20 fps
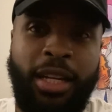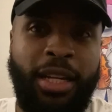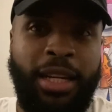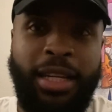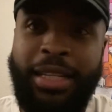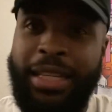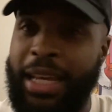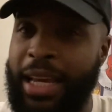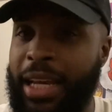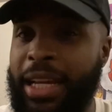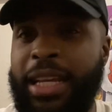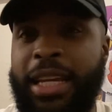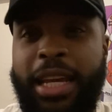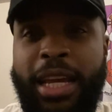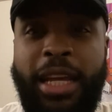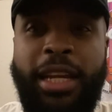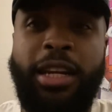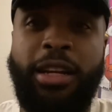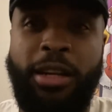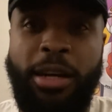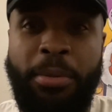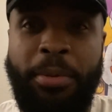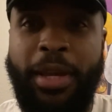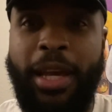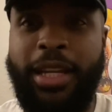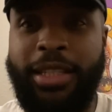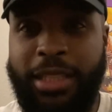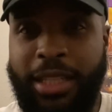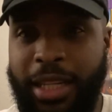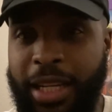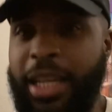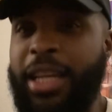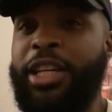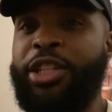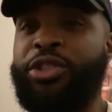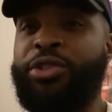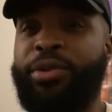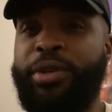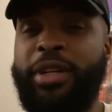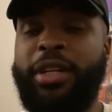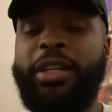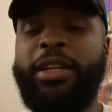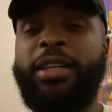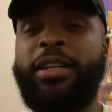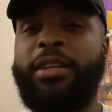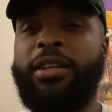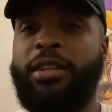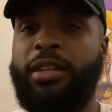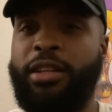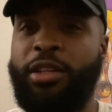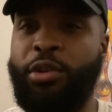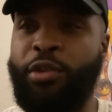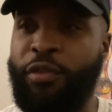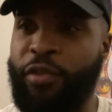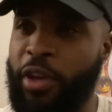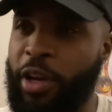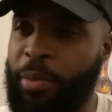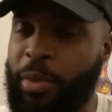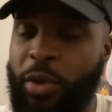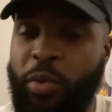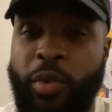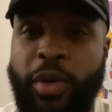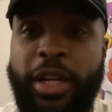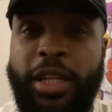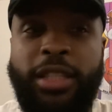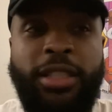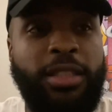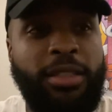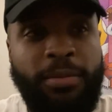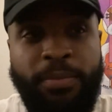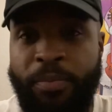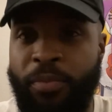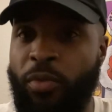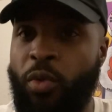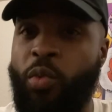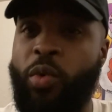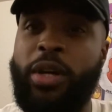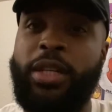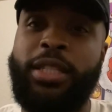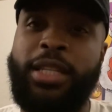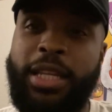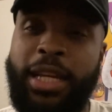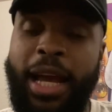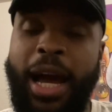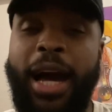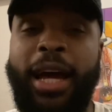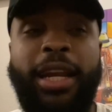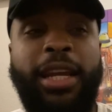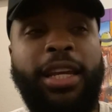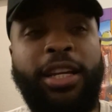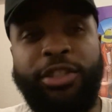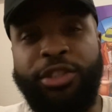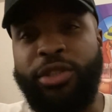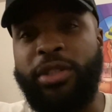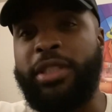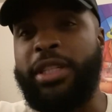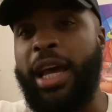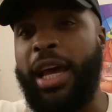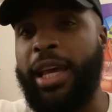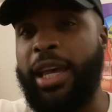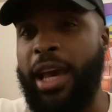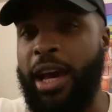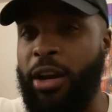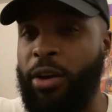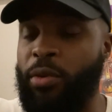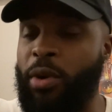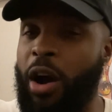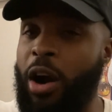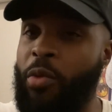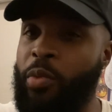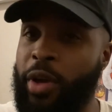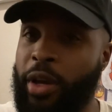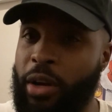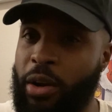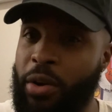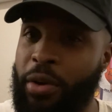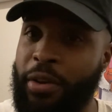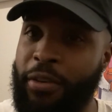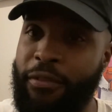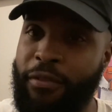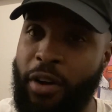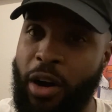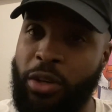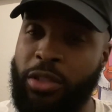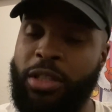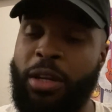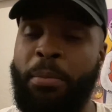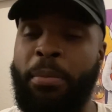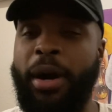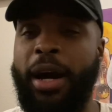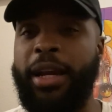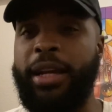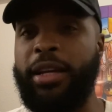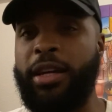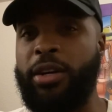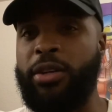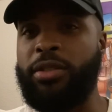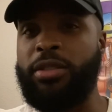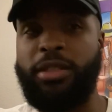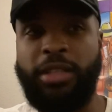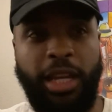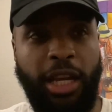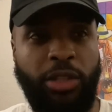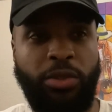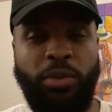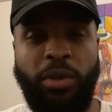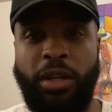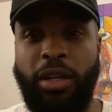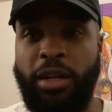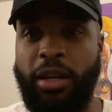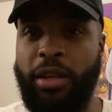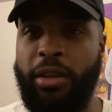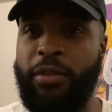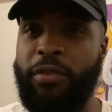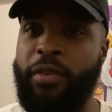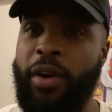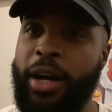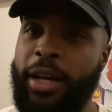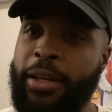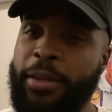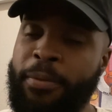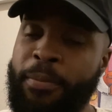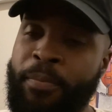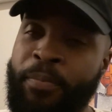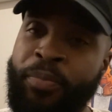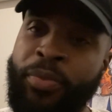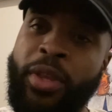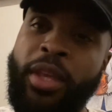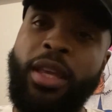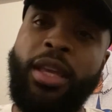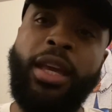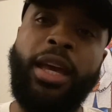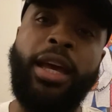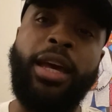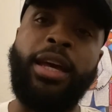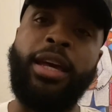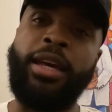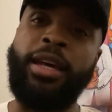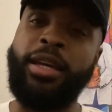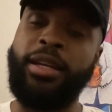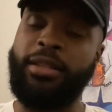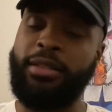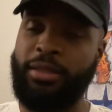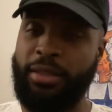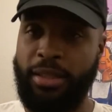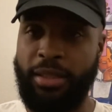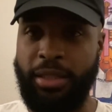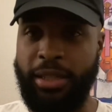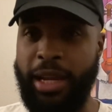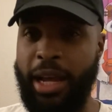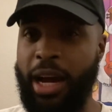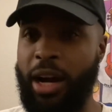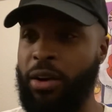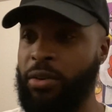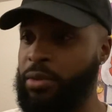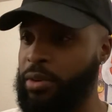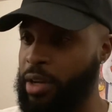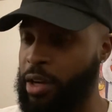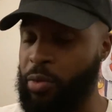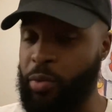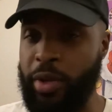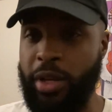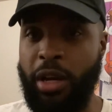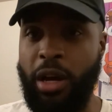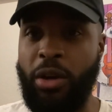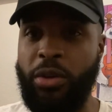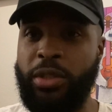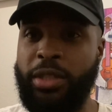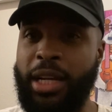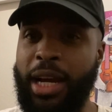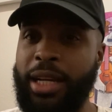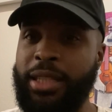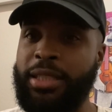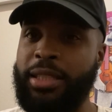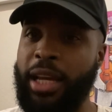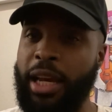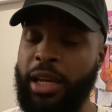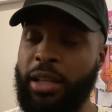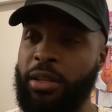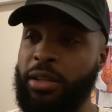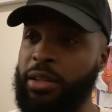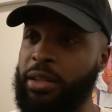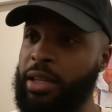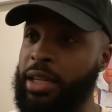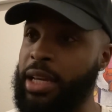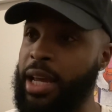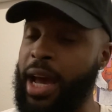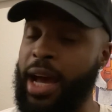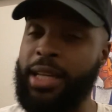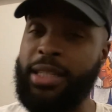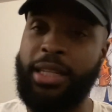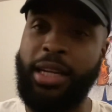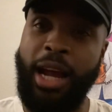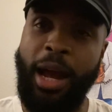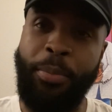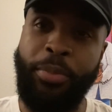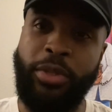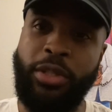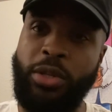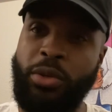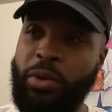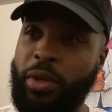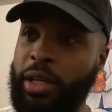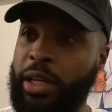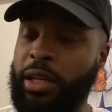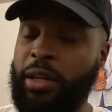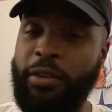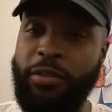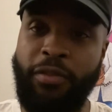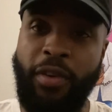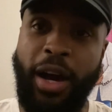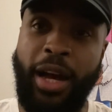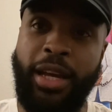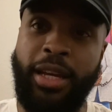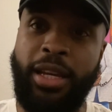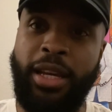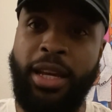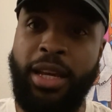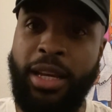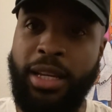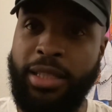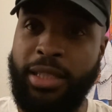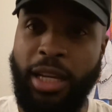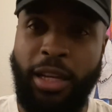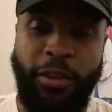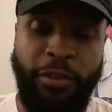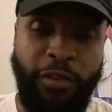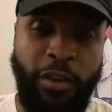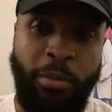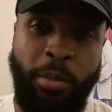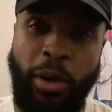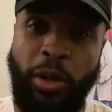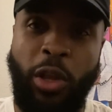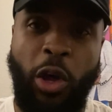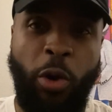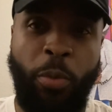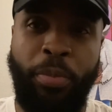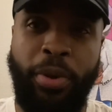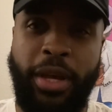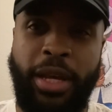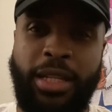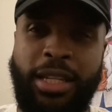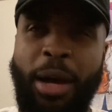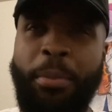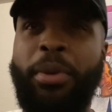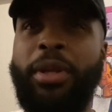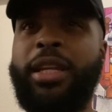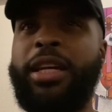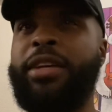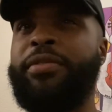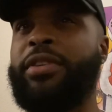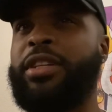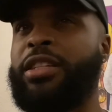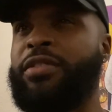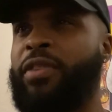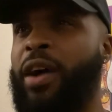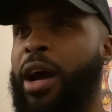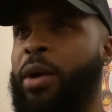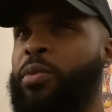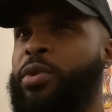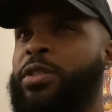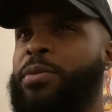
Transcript: Then he ended up catching an injury. You feel me? Which once he got injured, Jack Catterall went on and fought somebody else, scheduled another fight, and now here we go. Josh Taylor, he has an opportunity to fight Teofimo Lopez. I believe this fight was